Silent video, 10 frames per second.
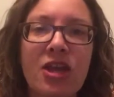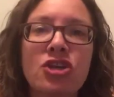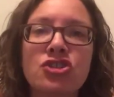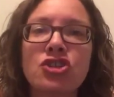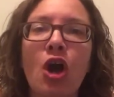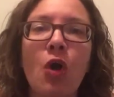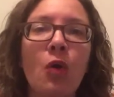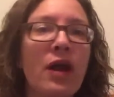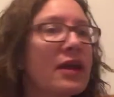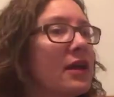
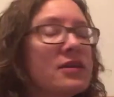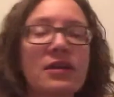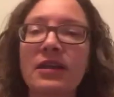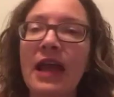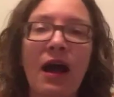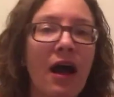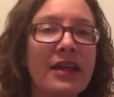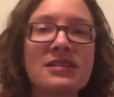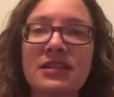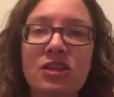So yeah,
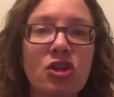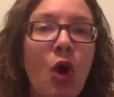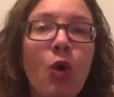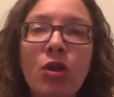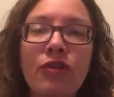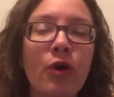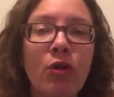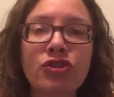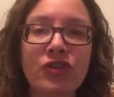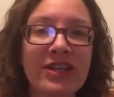honestly, the
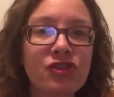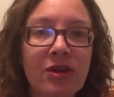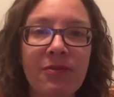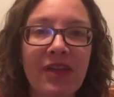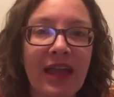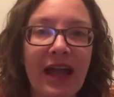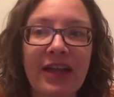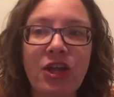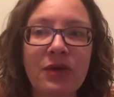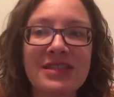whole transcript thing, I
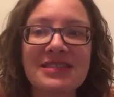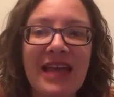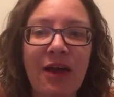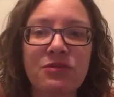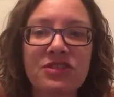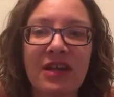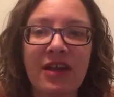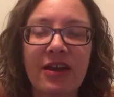know it sounds,